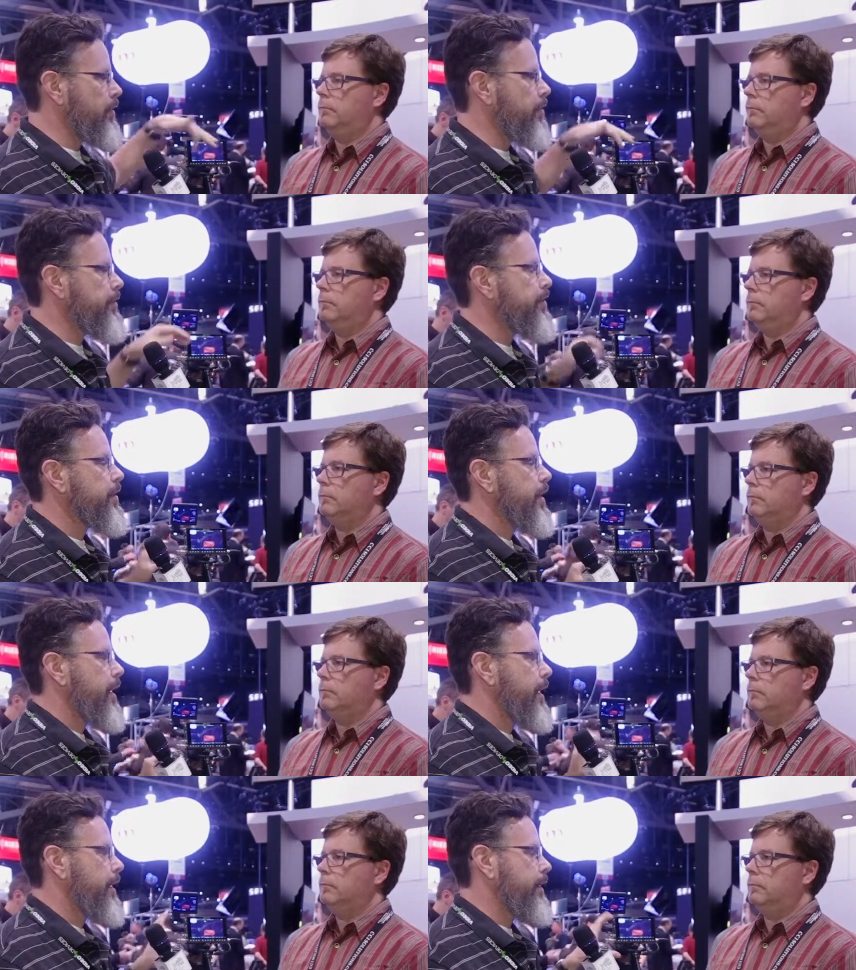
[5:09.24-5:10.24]
Speaker 1: meters,
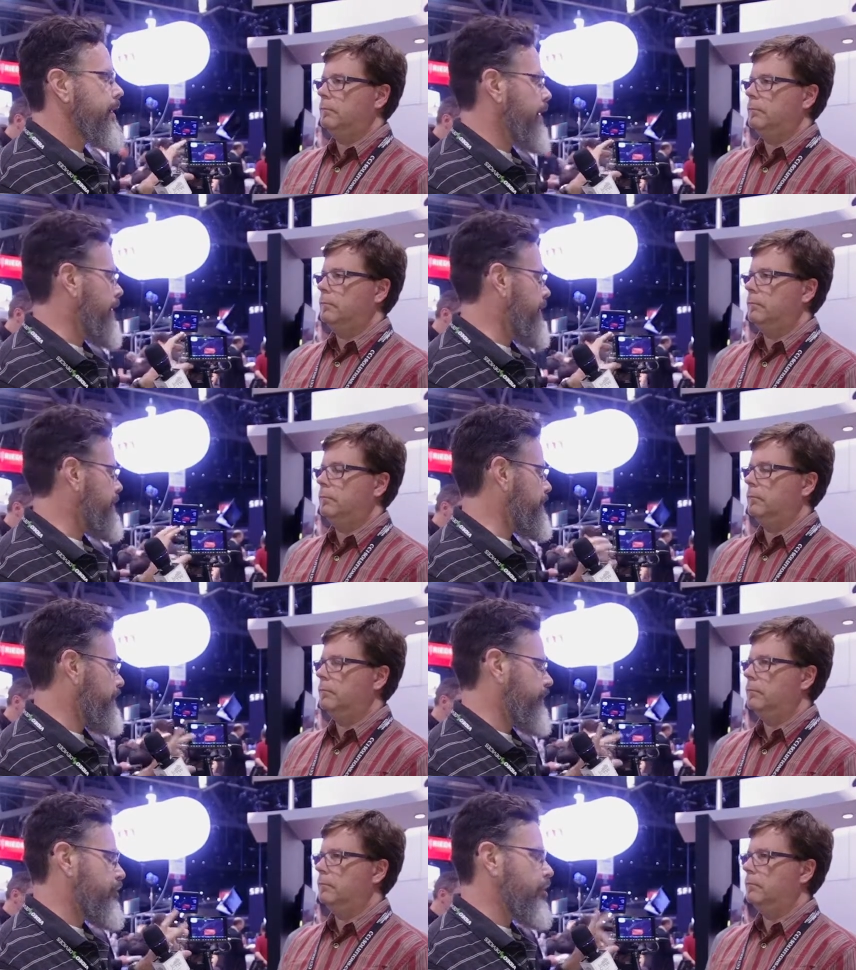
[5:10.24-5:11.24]
and um,
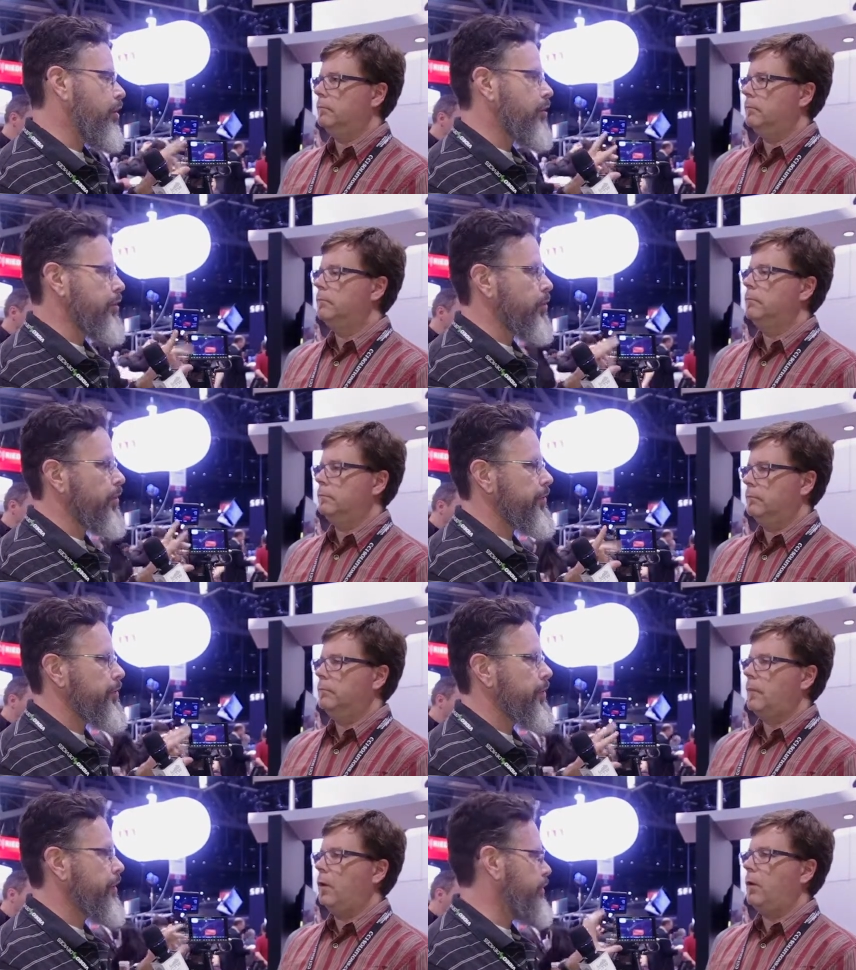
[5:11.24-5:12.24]
shuttle controls.
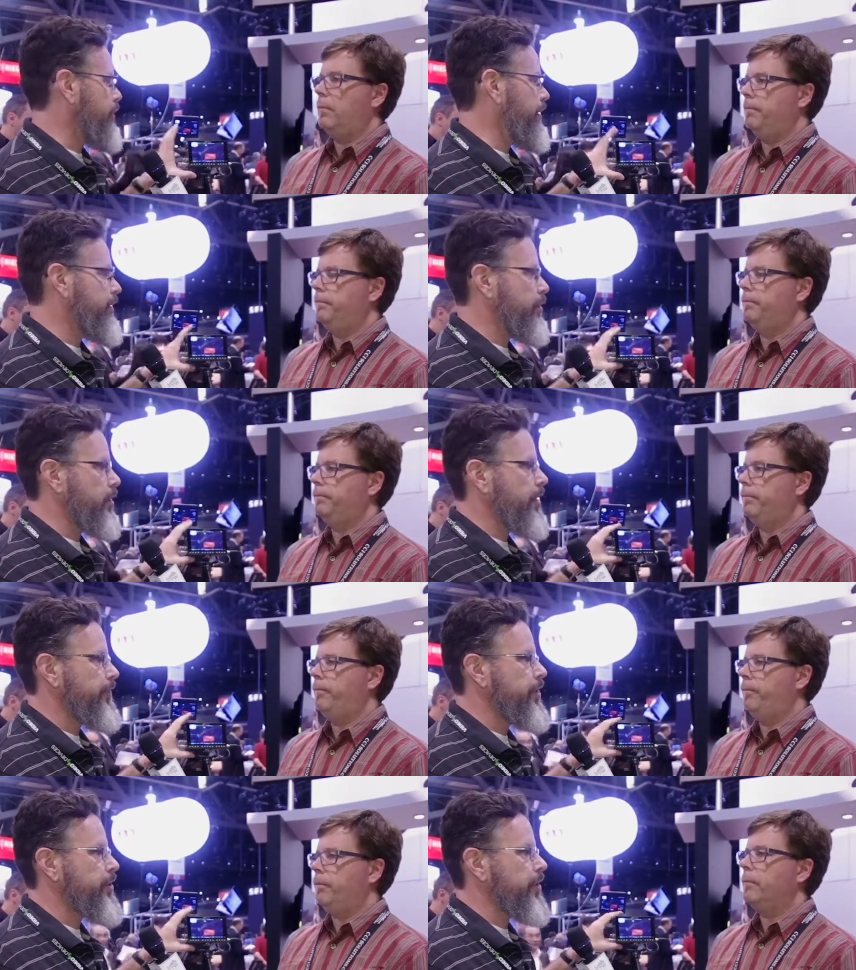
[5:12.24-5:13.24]
So you can turn this into a
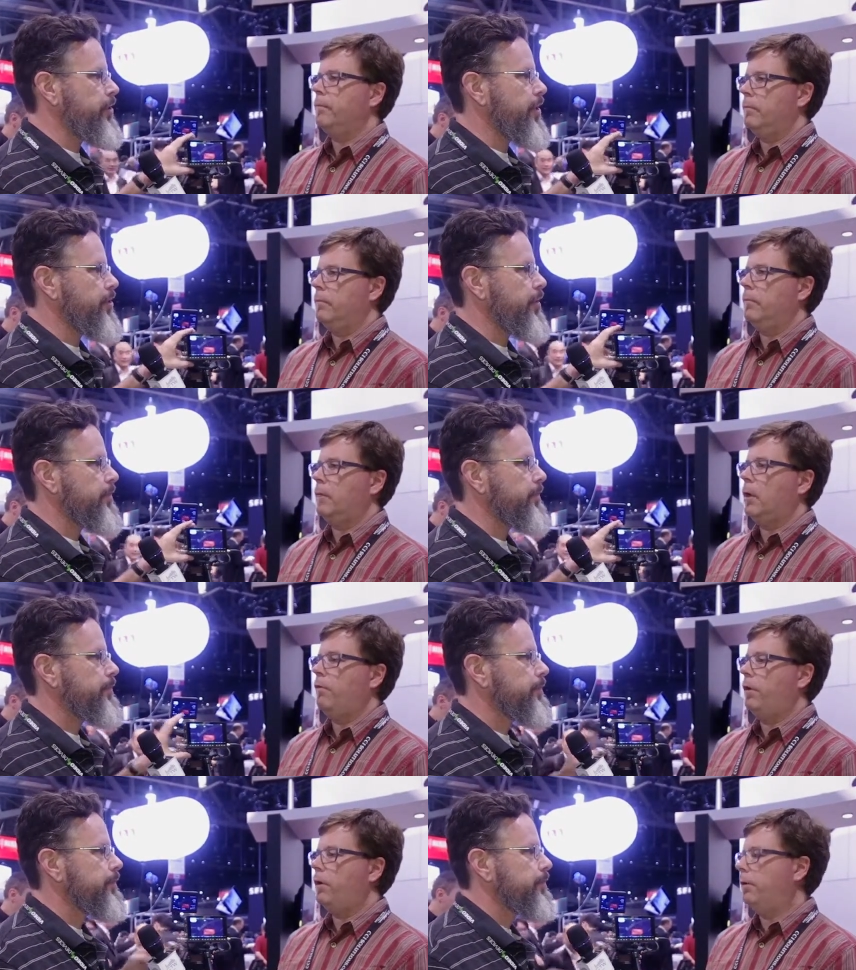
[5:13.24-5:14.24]
VTR station.
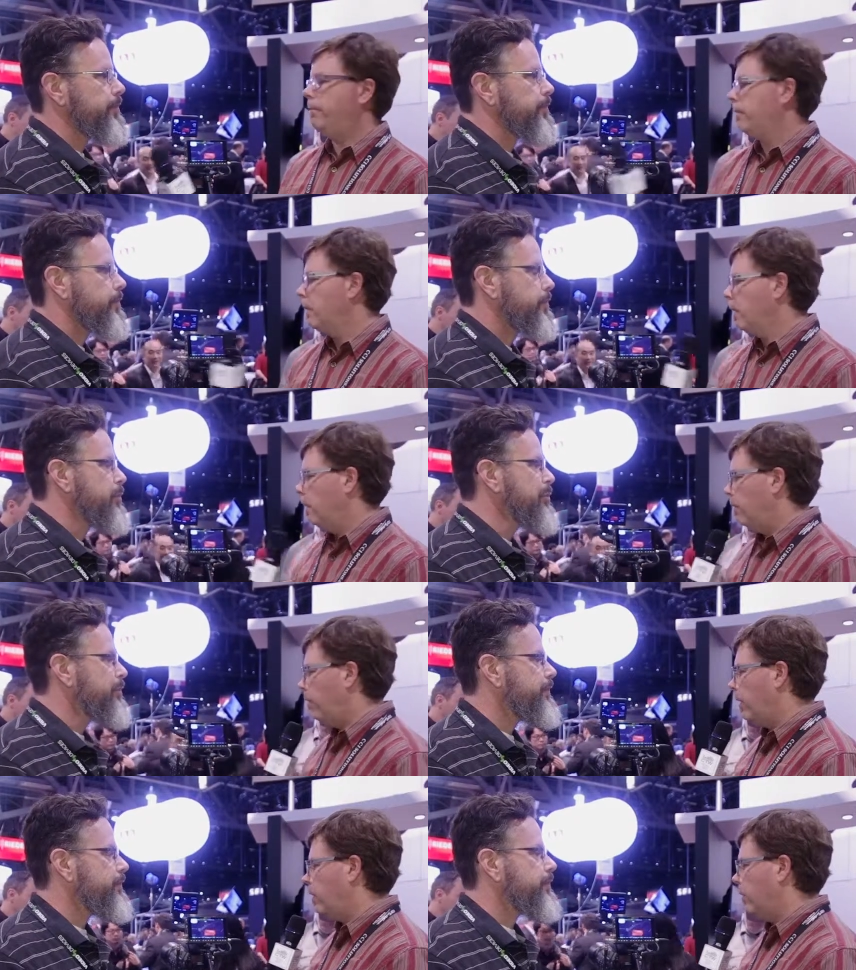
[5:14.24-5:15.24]

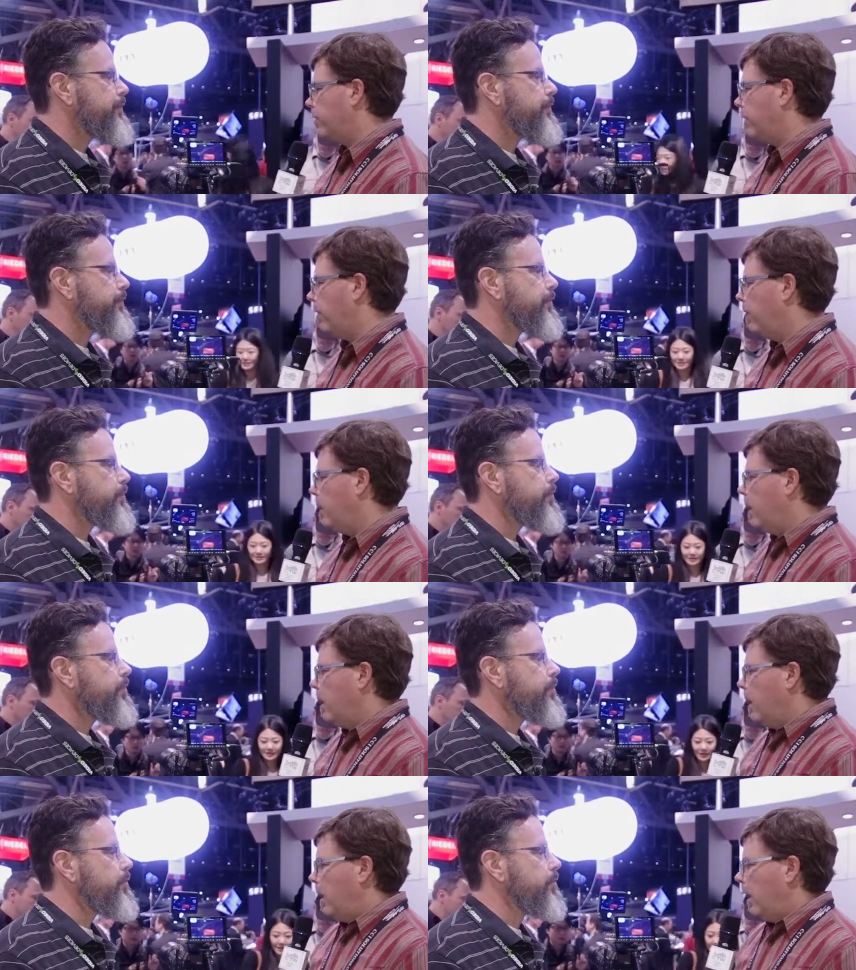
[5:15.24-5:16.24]
Speaker 2: Very cool. So.
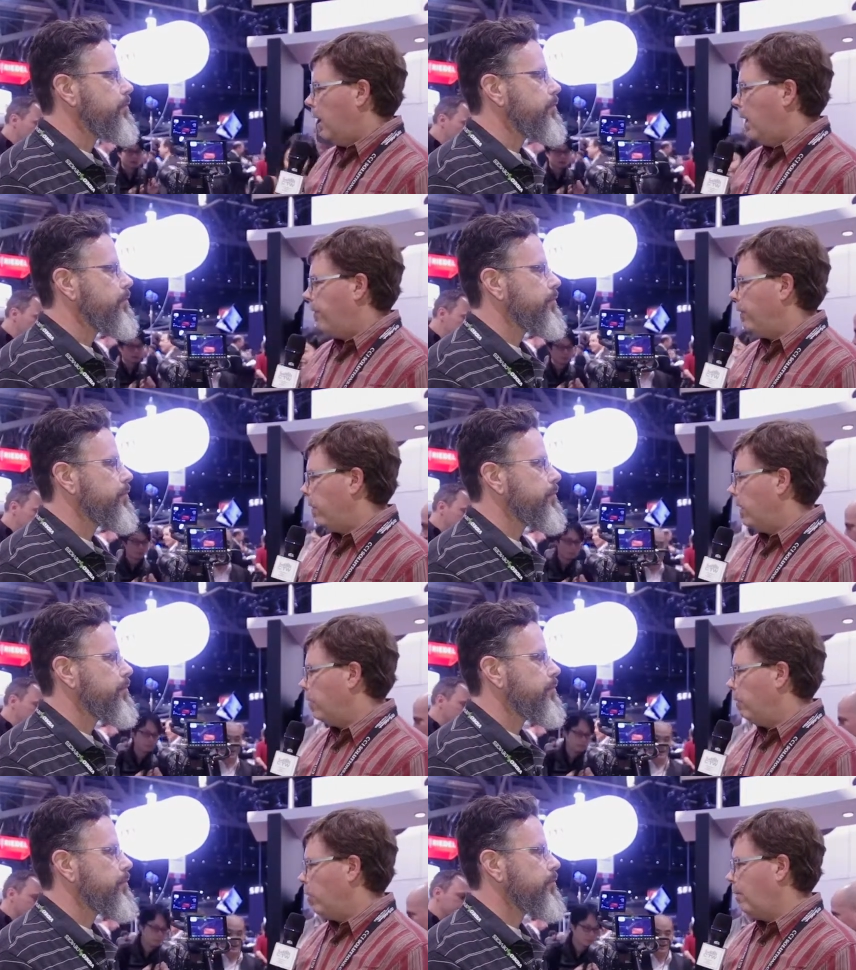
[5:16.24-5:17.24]
Uh, if you want to
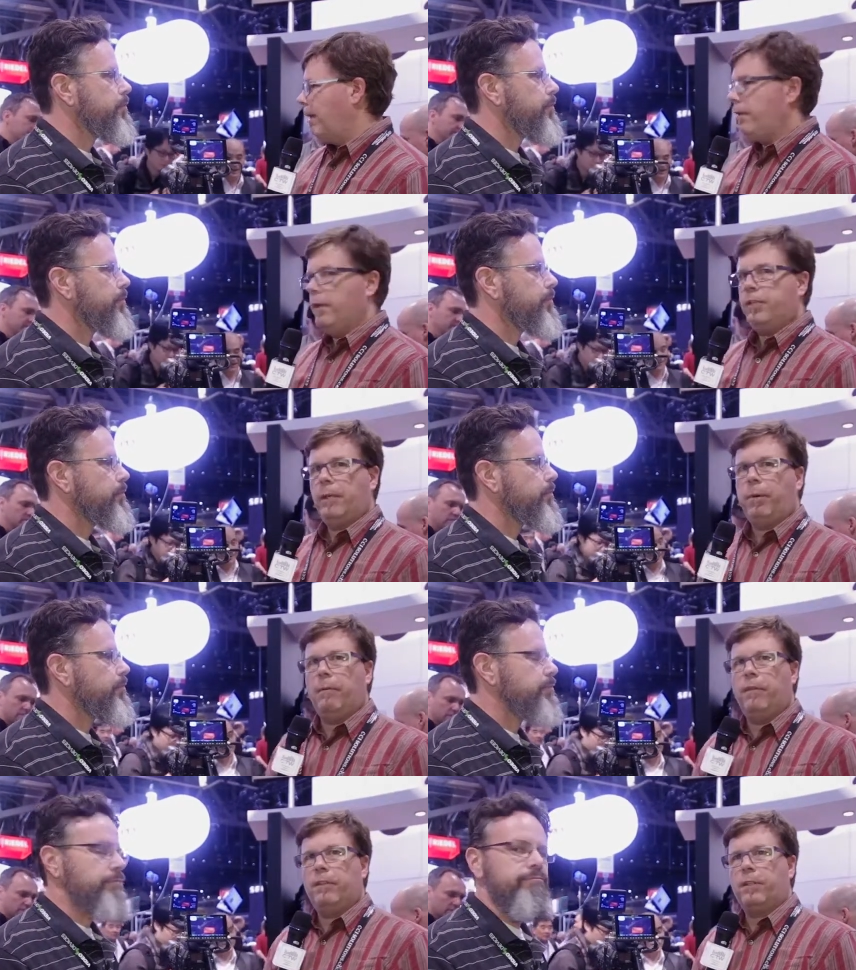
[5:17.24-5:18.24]
learn more about this, you can
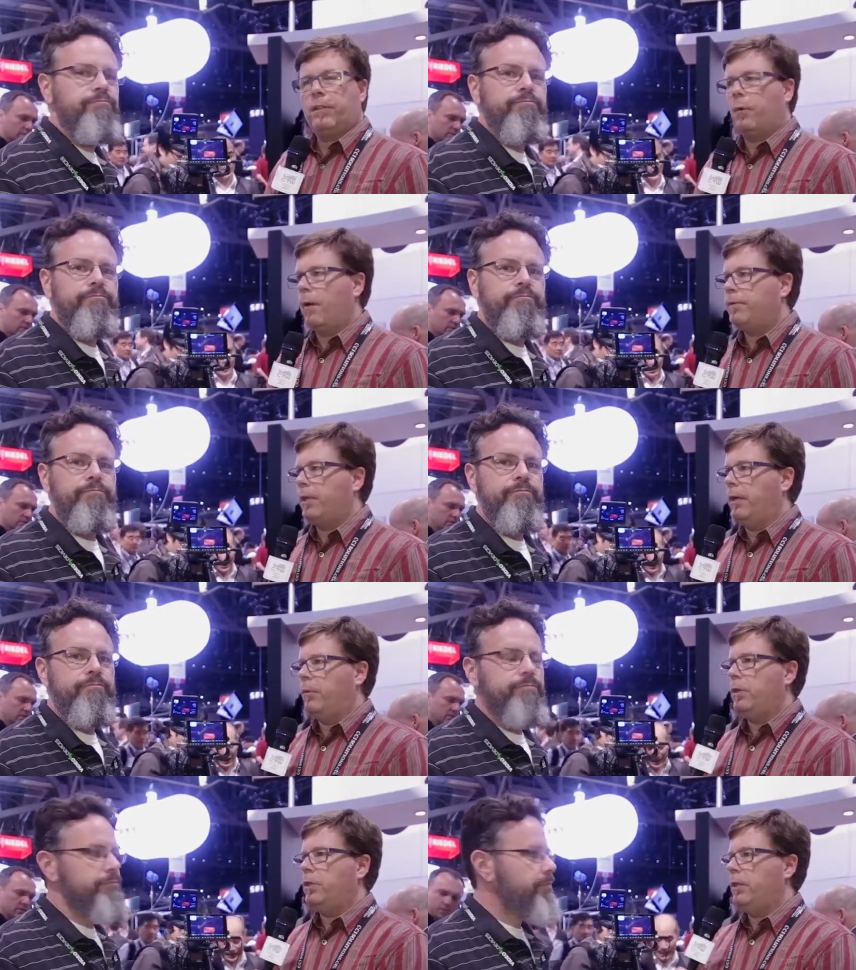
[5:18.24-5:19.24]
probably visit their website,
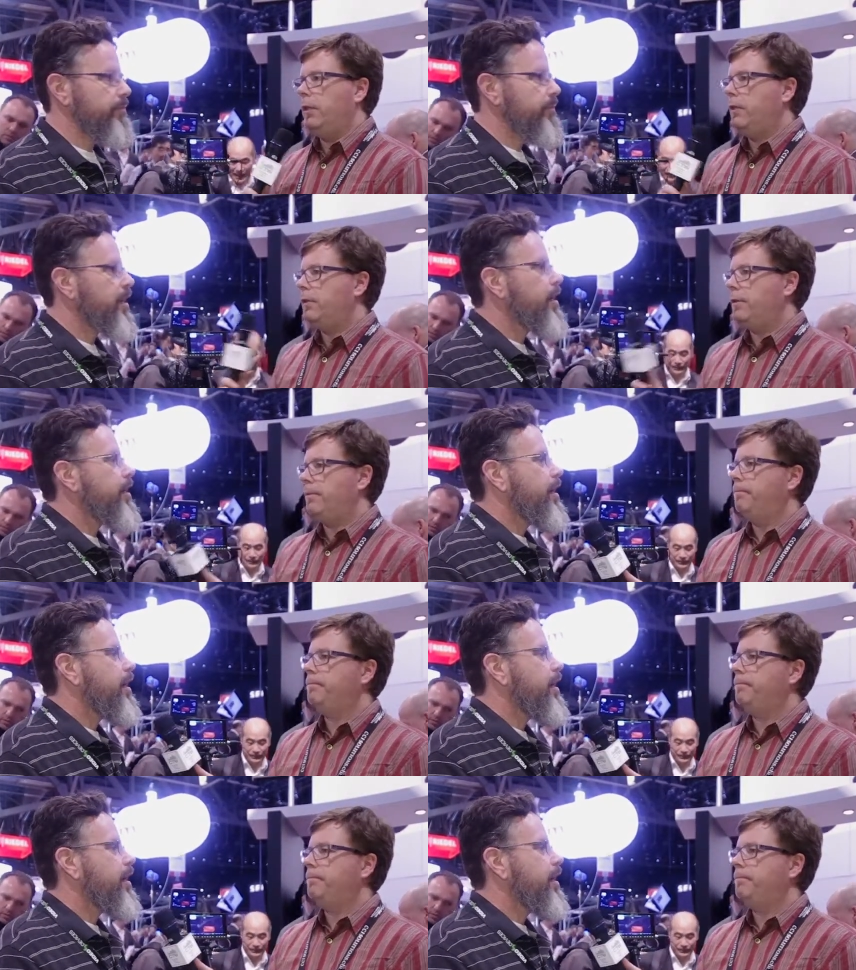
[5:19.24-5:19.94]
which is